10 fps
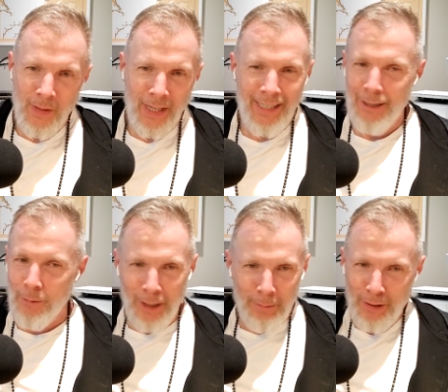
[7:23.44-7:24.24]
He didn't
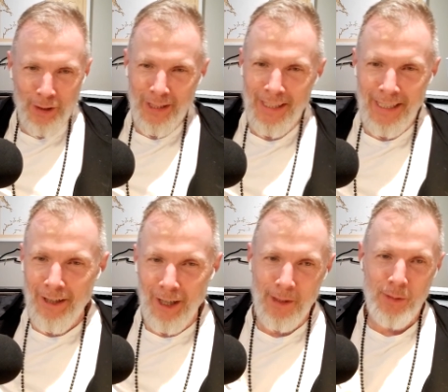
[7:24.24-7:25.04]
want to build an
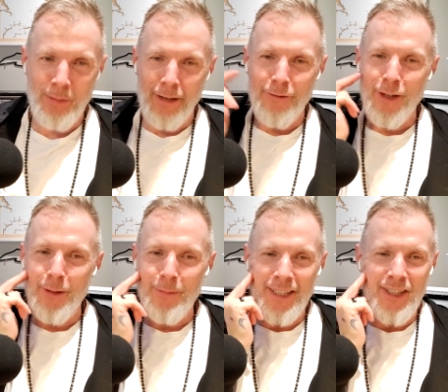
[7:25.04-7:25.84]
e-commerce
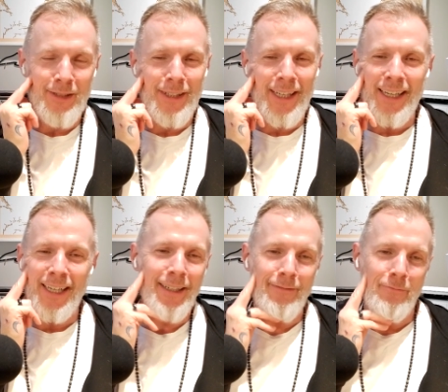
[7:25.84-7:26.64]
platform. He just
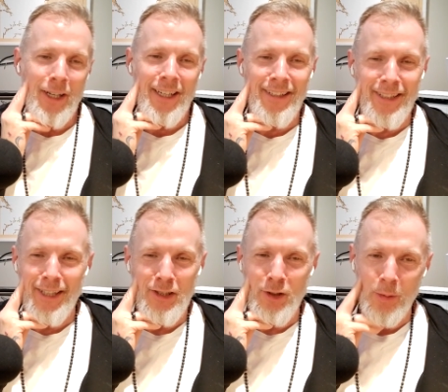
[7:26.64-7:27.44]
wanted to
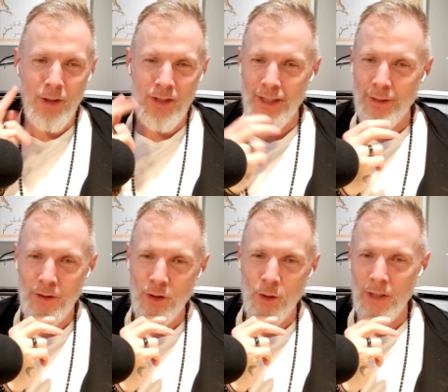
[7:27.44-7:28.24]
sell snowboards, and there
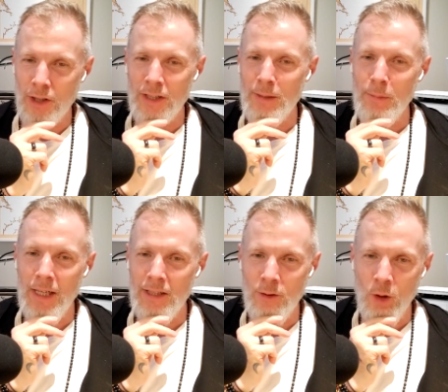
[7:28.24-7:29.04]
was nowhere good to
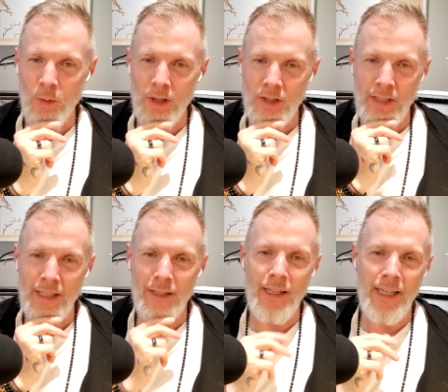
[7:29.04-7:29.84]
buy snowboards on the
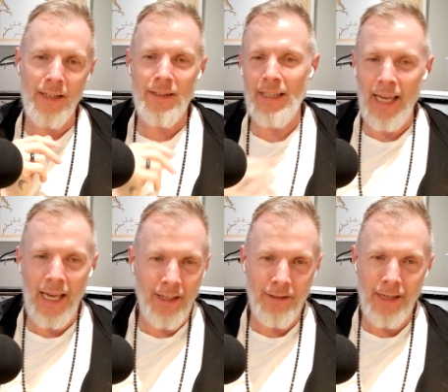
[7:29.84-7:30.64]
internet, and he
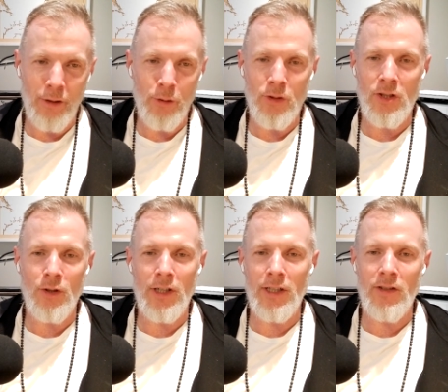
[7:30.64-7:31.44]
hated Yahoo
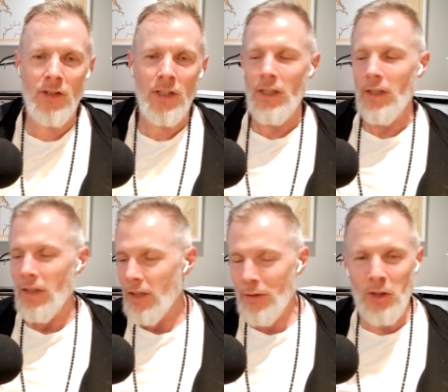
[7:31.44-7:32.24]
stores.
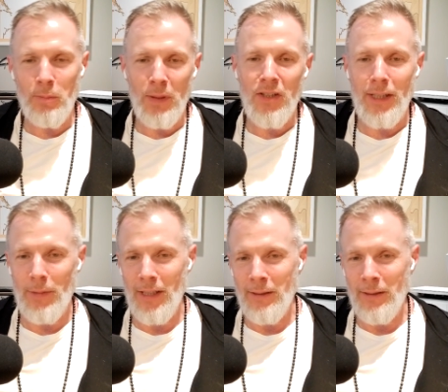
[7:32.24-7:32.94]
So he just built something.